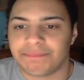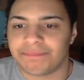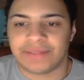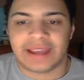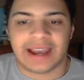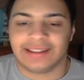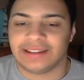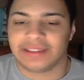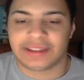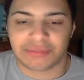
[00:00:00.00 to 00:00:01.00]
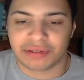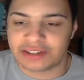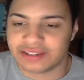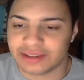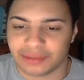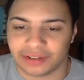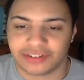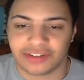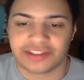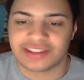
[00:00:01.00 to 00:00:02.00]
Yeah, they're pretty similar.
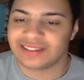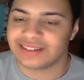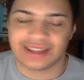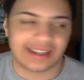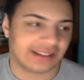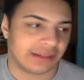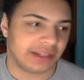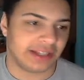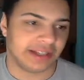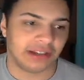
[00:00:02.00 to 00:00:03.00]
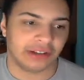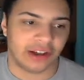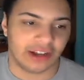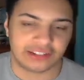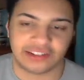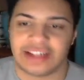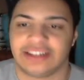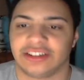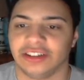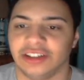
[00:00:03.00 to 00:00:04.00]
So this thing gets updated a lot, so
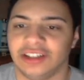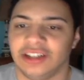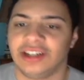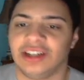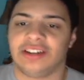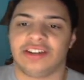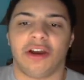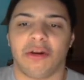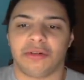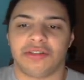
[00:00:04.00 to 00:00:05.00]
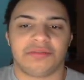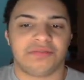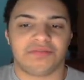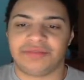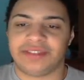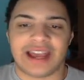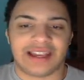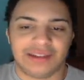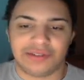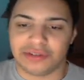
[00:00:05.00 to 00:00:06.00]
that's good. So
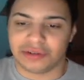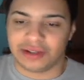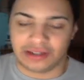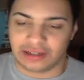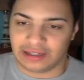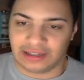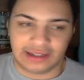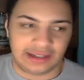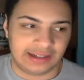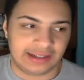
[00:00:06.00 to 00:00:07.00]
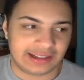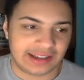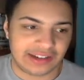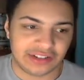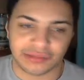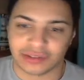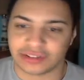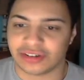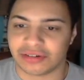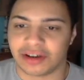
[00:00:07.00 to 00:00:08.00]
that gives you an indication of what's
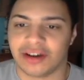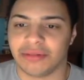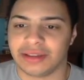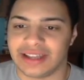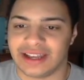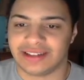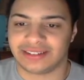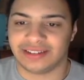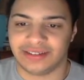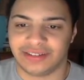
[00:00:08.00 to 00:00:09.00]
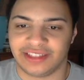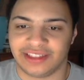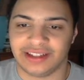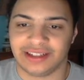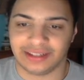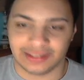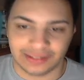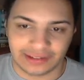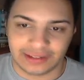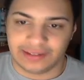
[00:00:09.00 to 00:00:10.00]
going on with deaths and everything. And
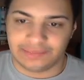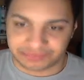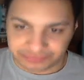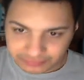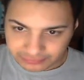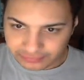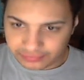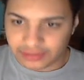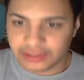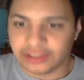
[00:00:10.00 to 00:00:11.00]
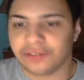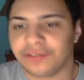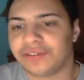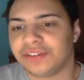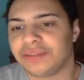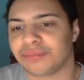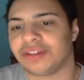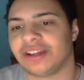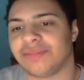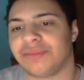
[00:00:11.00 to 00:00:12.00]

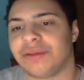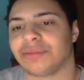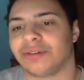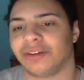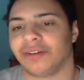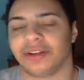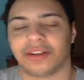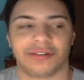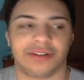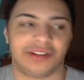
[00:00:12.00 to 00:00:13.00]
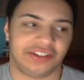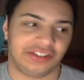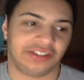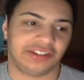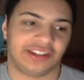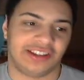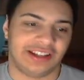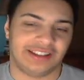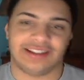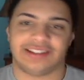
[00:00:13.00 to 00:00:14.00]
15% of people are in critical condition. Look at
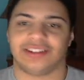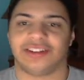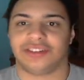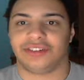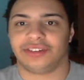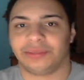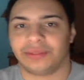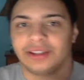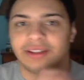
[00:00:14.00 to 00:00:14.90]
that. That's also something.